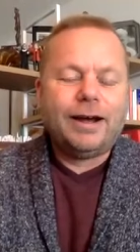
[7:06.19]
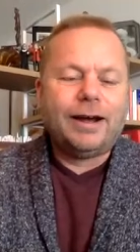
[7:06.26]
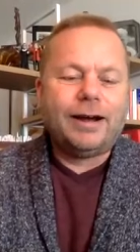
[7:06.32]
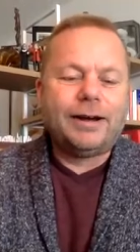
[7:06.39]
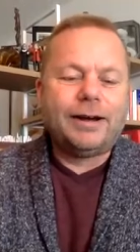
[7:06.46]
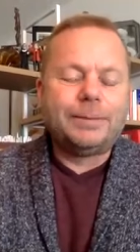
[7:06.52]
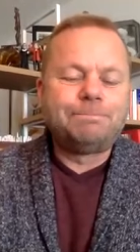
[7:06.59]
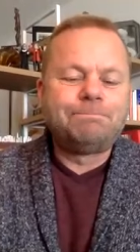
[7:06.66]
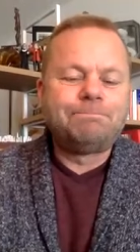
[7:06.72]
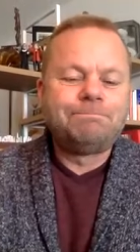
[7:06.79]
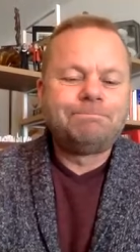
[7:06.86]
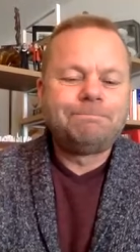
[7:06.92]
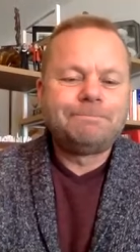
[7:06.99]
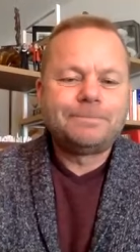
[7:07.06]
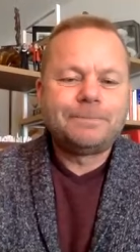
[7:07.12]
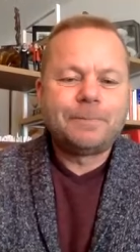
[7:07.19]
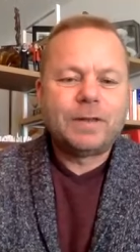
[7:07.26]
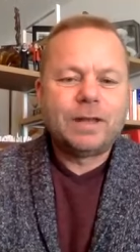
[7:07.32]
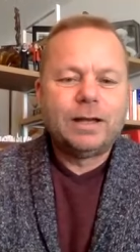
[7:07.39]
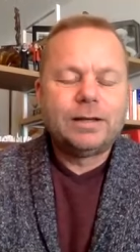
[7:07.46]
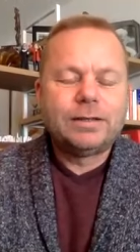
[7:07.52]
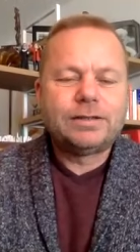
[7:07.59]
Um,
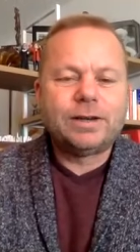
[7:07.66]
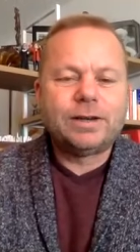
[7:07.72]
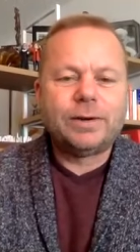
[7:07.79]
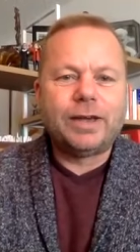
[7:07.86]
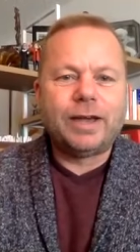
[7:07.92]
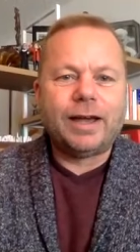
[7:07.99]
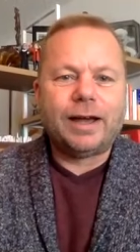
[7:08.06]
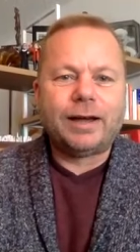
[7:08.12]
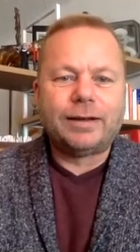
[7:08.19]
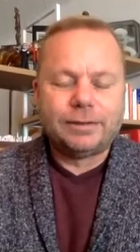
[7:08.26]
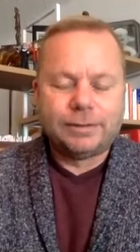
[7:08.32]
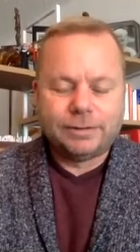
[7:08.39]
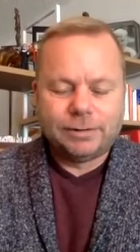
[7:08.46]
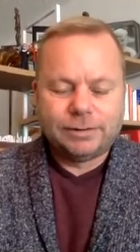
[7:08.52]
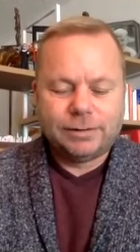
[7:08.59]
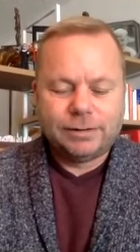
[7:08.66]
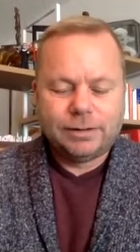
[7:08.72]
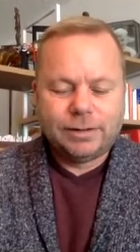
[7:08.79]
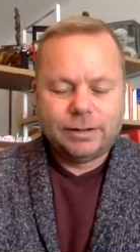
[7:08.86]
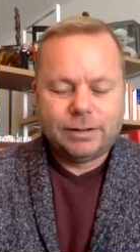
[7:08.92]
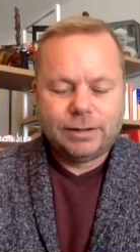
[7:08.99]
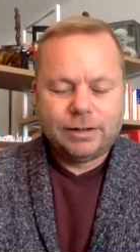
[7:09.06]
so yeah,
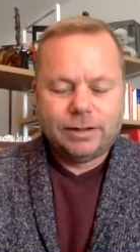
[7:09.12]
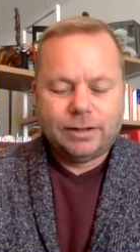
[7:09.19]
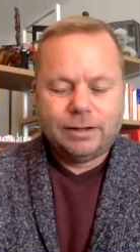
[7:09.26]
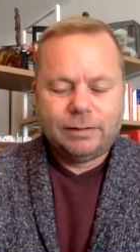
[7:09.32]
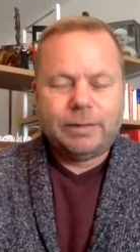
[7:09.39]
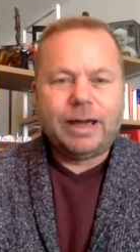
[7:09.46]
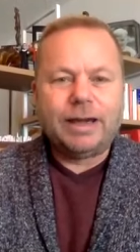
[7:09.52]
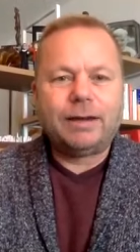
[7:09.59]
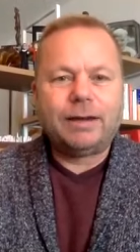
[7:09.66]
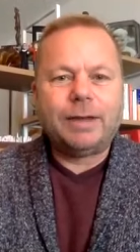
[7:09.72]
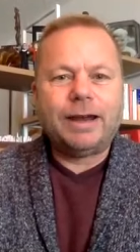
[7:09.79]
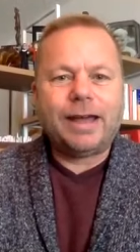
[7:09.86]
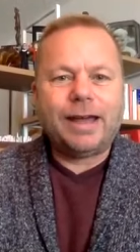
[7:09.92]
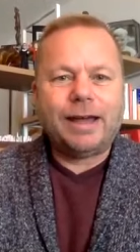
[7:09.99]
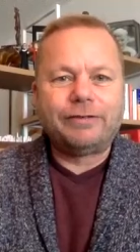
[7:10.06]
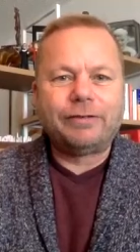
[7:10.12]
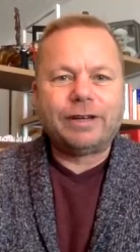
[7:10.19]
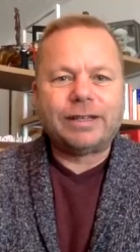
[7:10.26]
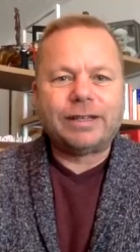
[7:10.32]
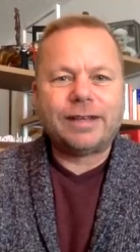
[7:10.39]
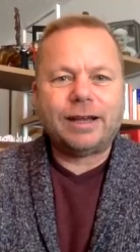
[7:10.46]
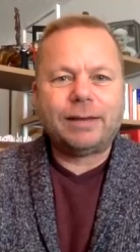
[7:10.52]
Meghan made
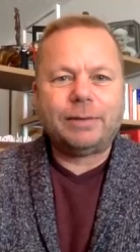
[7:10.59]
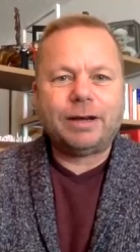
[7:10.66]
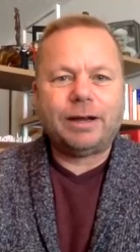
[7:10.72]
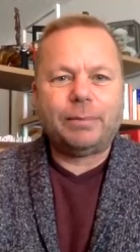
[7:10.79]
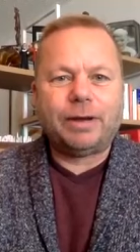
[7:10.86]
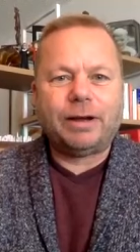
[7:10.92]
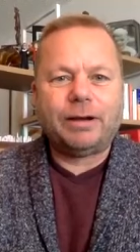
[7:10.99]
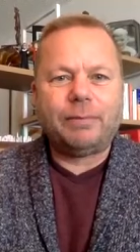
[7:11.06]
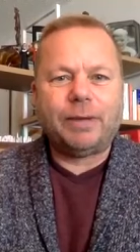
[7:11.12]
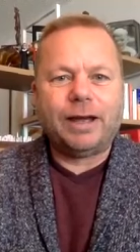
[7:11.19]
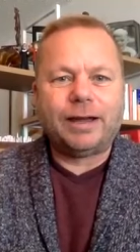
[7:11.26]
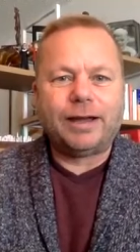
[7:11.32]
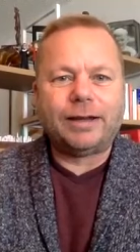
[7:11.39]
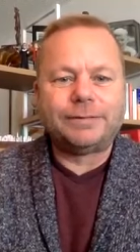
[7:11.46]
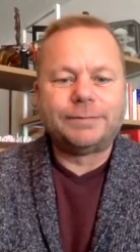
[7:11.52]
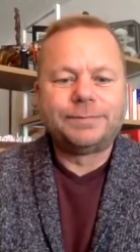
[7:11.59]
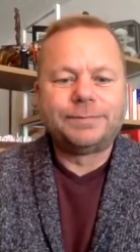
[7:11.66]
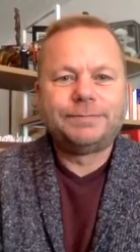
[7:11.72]
every segment about Meghan.